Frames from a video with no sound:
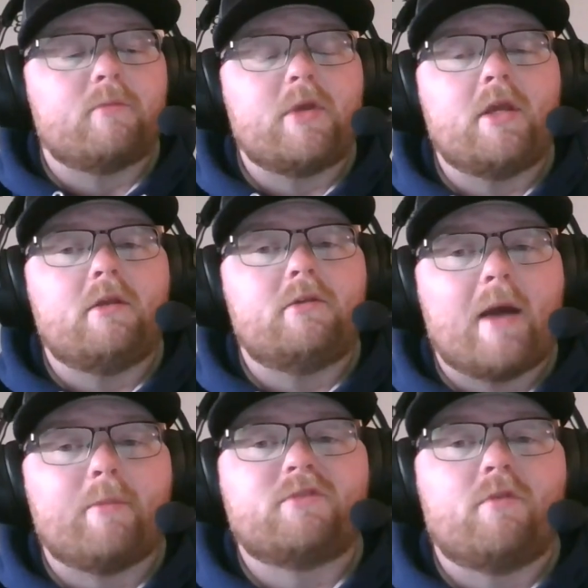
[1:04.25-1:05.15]
to be
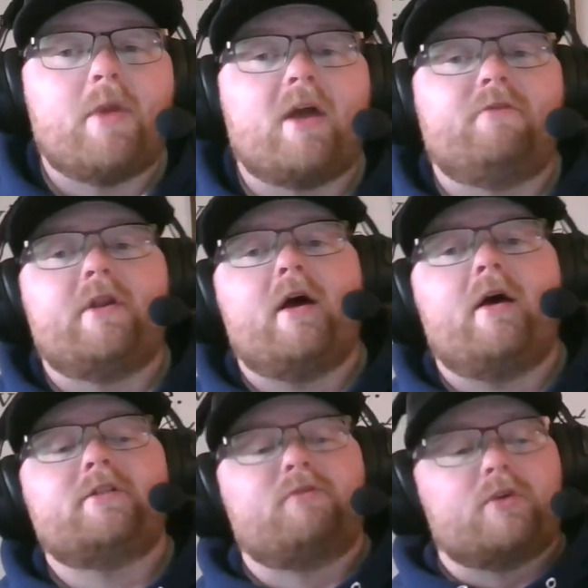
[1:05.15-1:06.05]
that much of a battle for
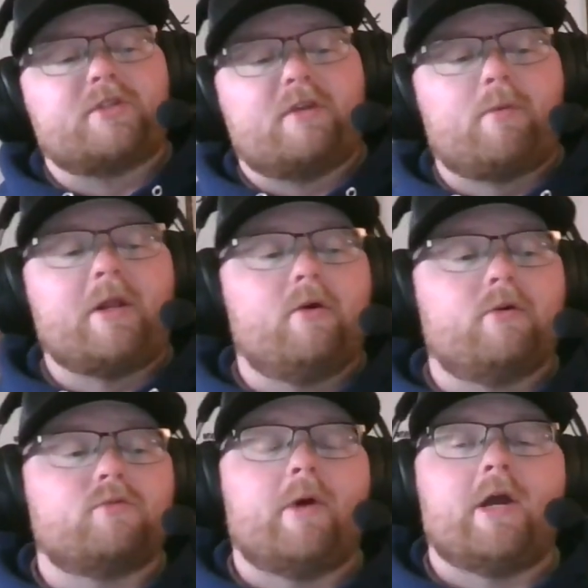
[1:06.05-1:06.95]
Dallas. Of course, everybody
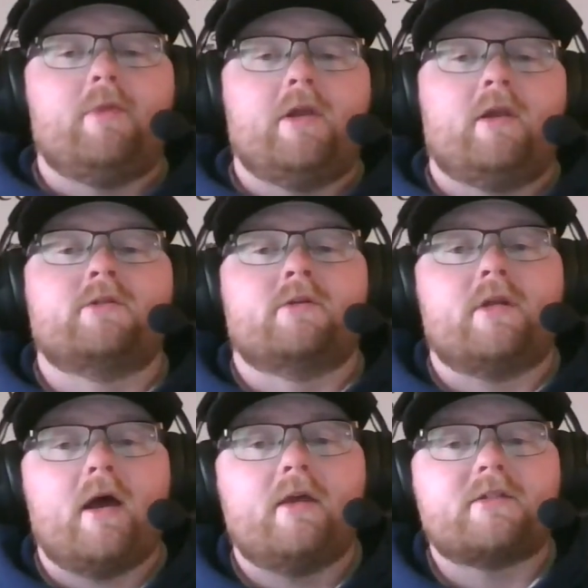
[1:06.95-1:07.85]
knows what my opinion is on
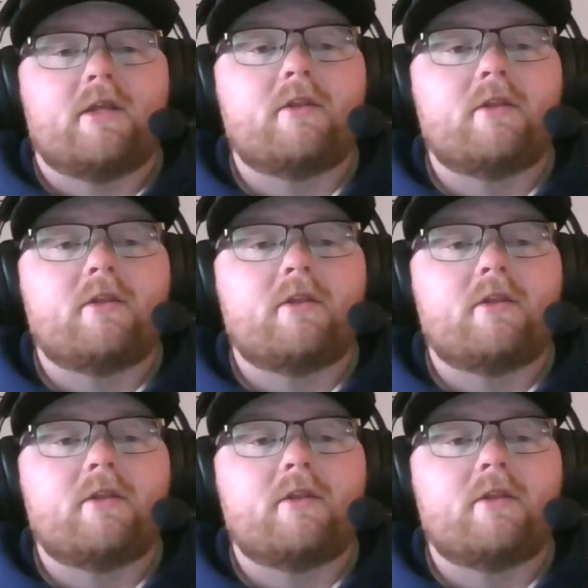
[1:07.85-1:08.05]
Dallas.